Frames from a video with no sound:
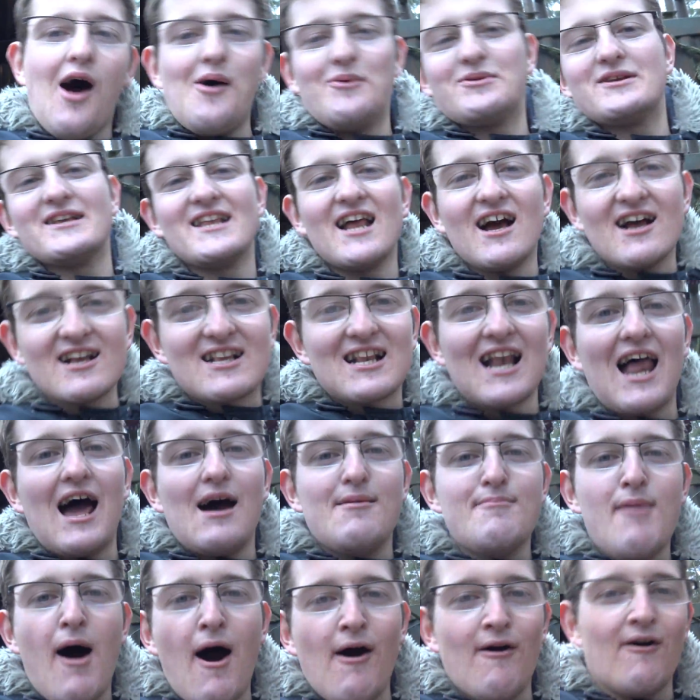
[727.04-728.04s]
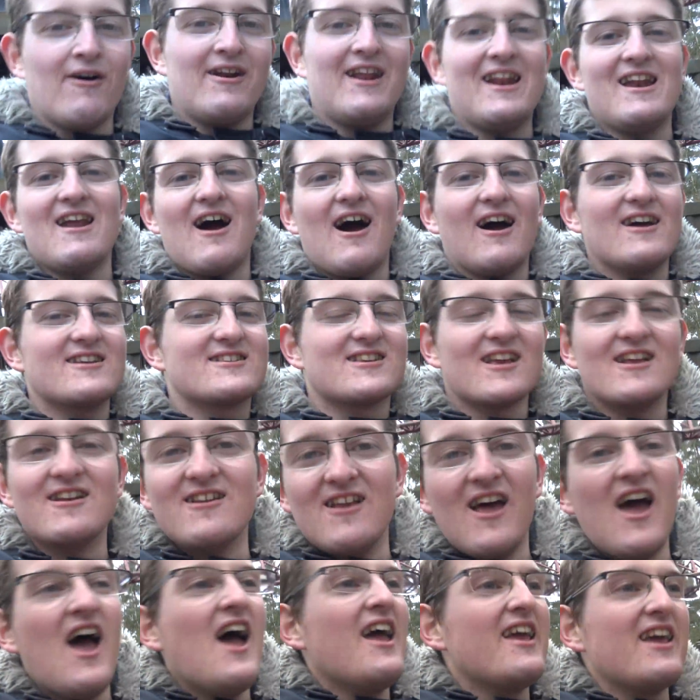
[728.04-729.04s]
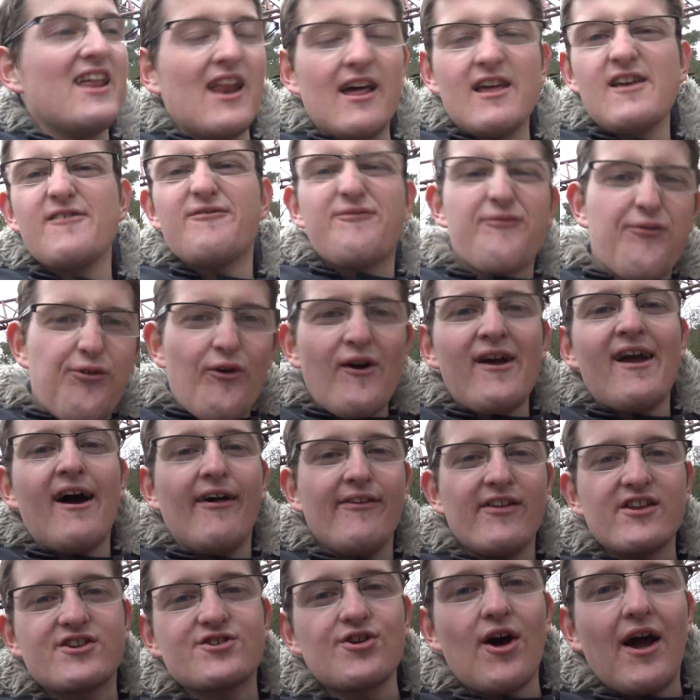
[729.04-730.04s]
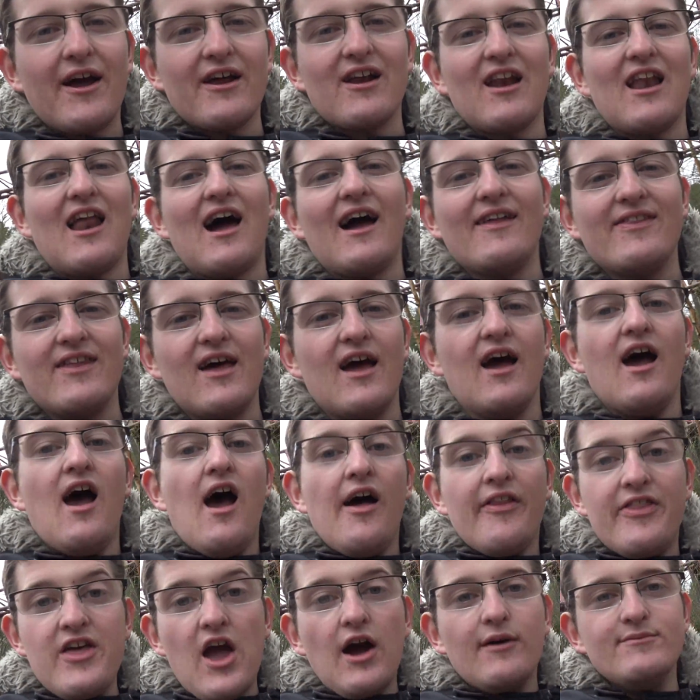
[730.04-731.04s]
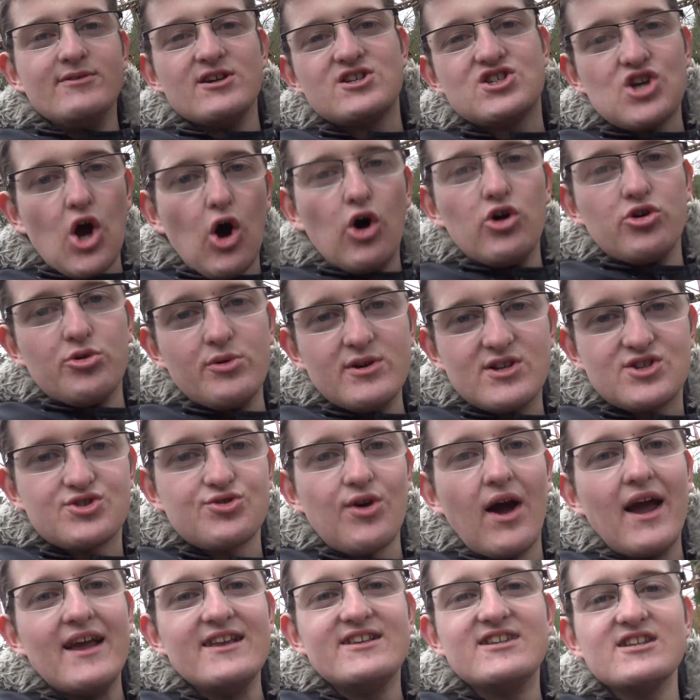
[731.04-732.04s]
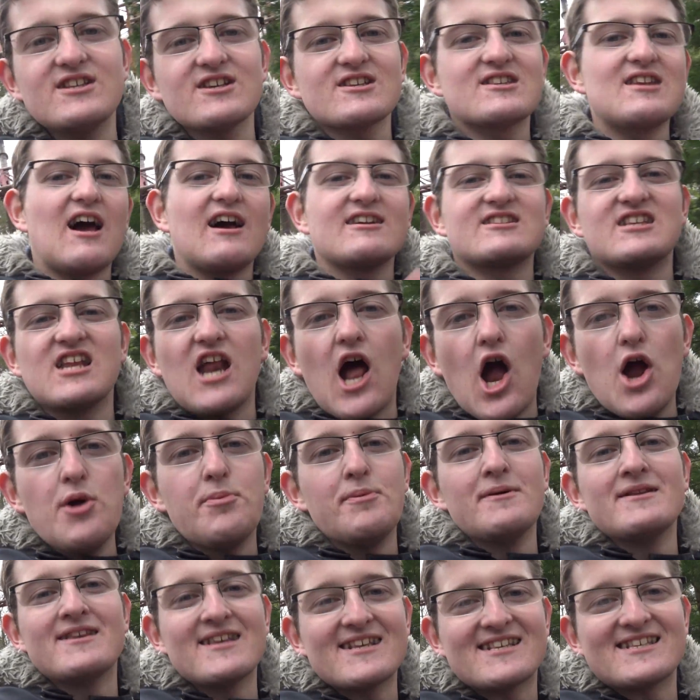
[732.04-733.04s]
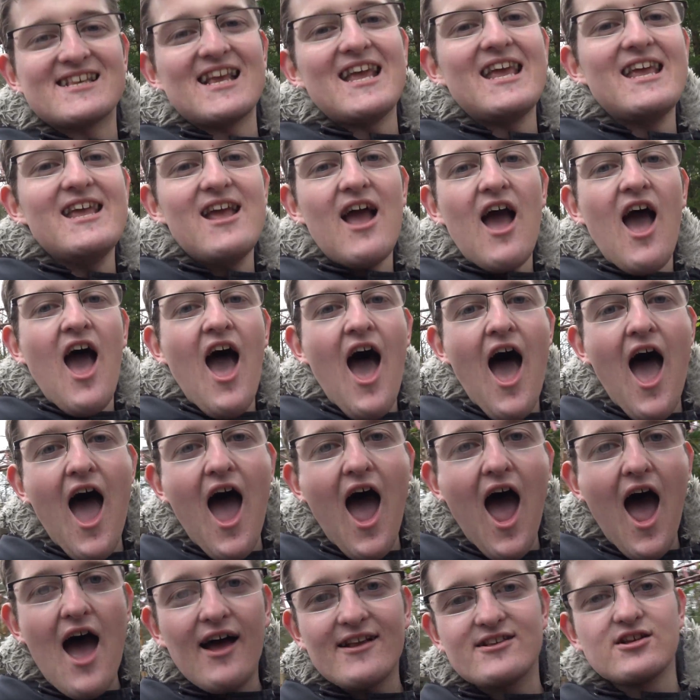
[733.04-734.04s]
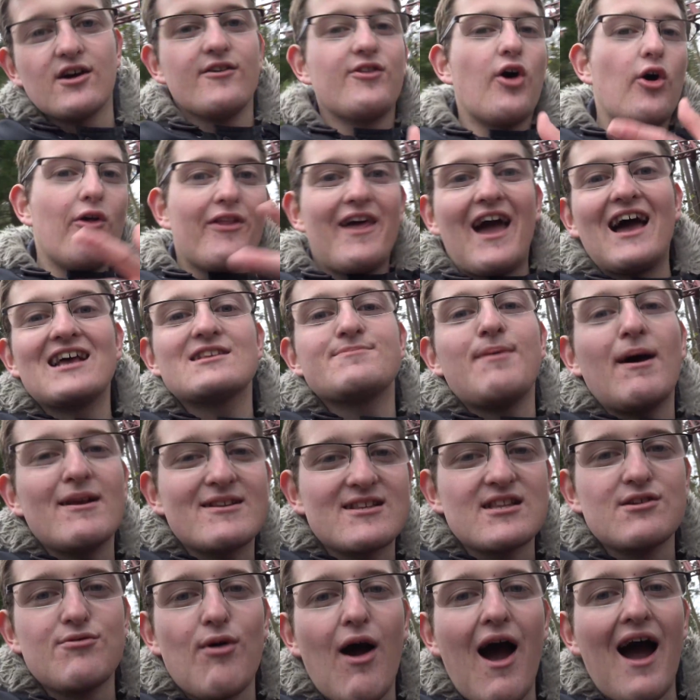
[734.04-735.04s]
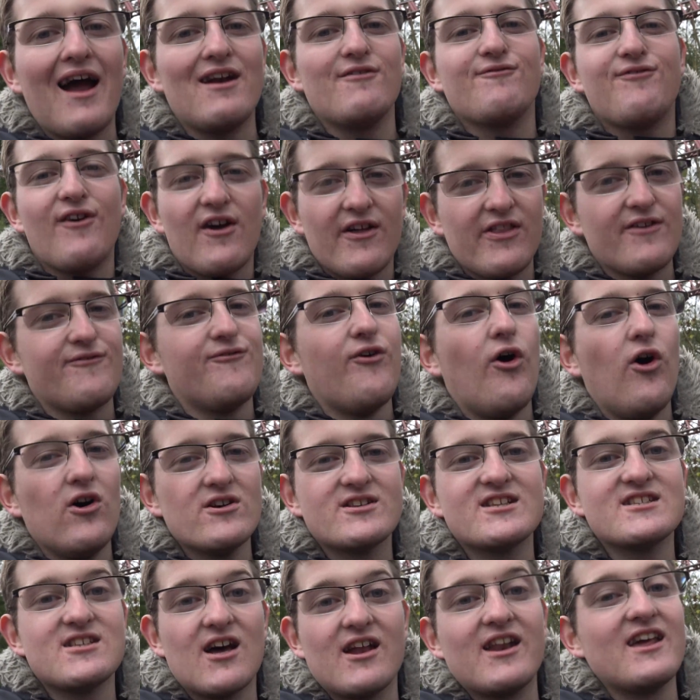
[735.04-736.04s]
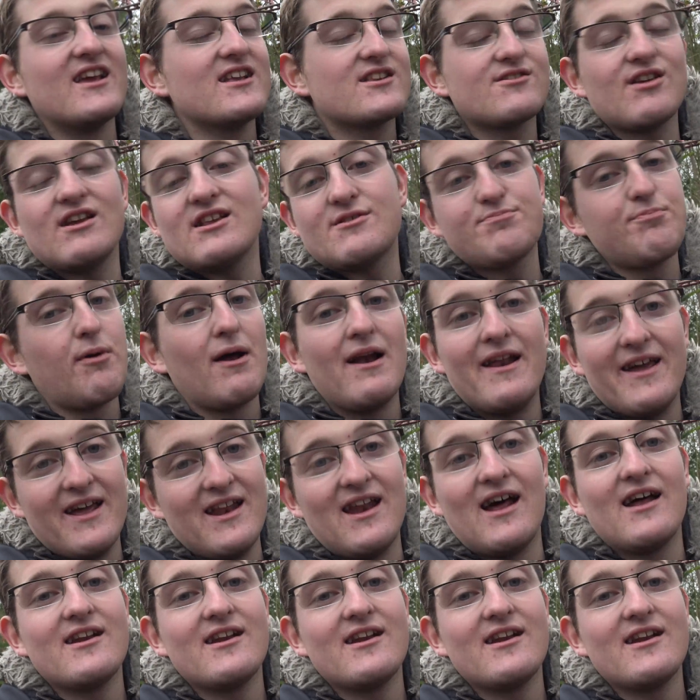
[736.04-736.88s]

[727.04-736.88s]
Obviously, nice lap bar on it, nice and, you know, you're free on the train. Unlike the over-the-shoulder restraints, you're just nice and open to see sort of all the aspects of the ride and feel the forces on it. It's brilliant.